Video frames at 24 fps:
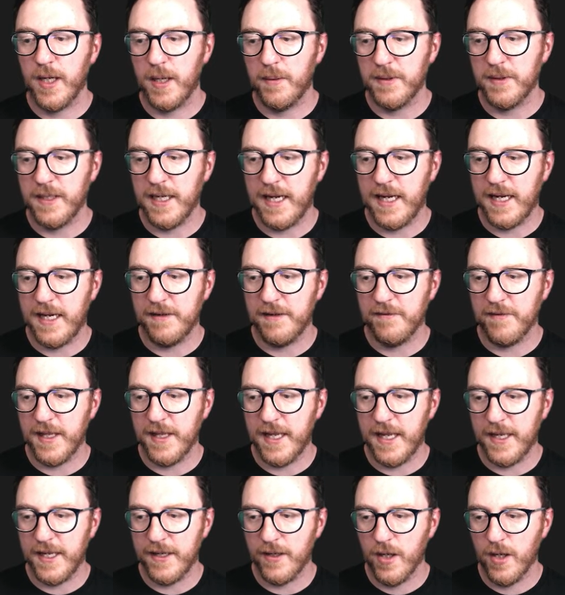and we have
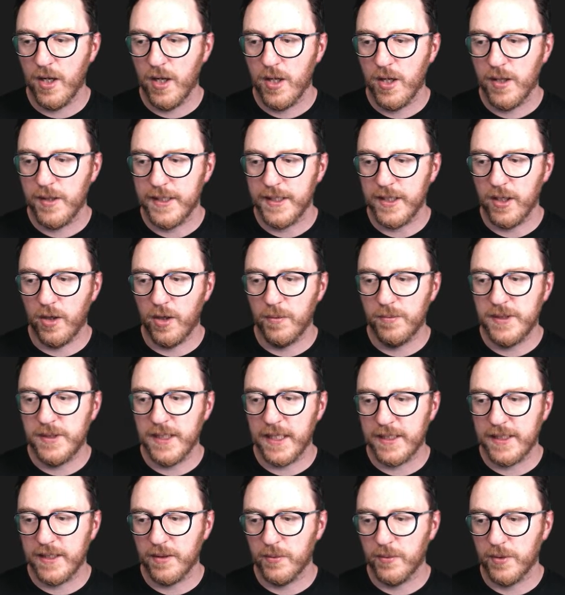then the
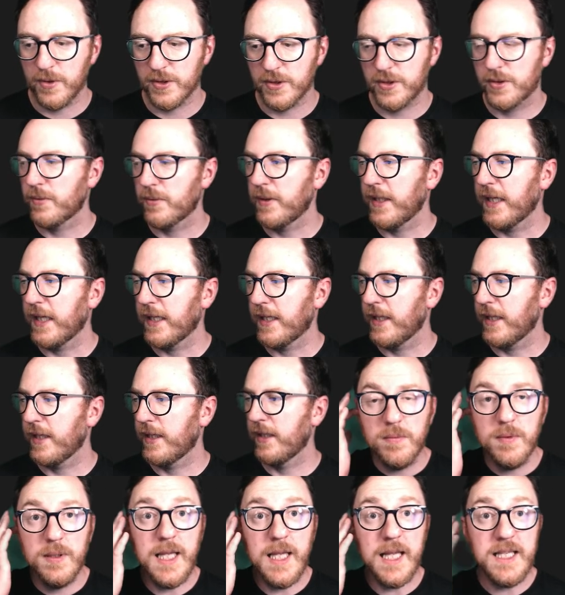object that was
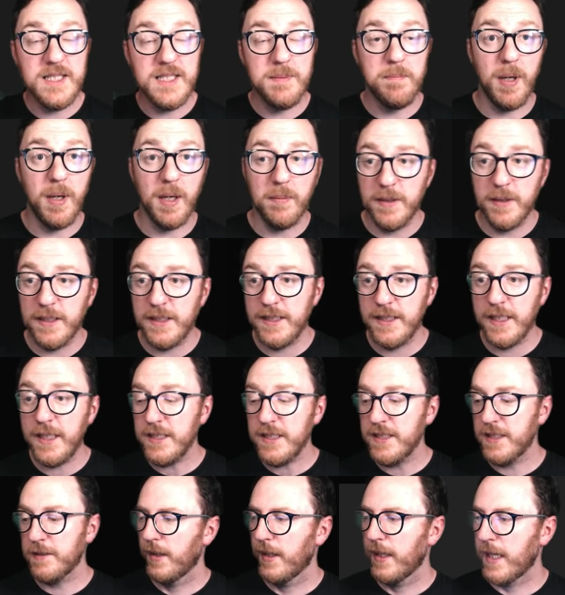created. Let's publish
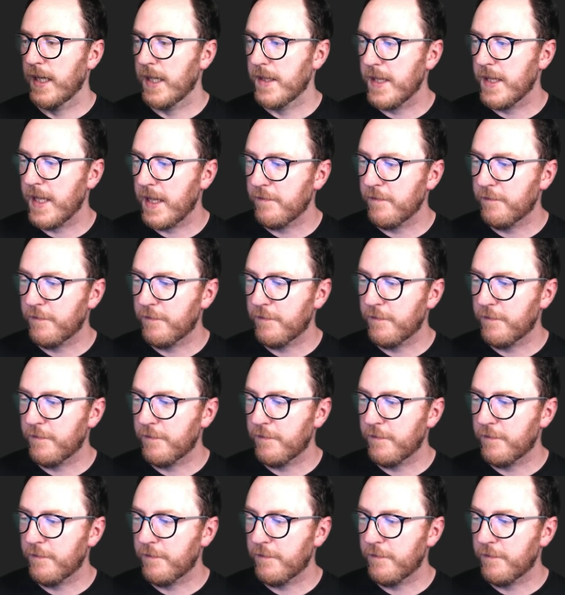this, and then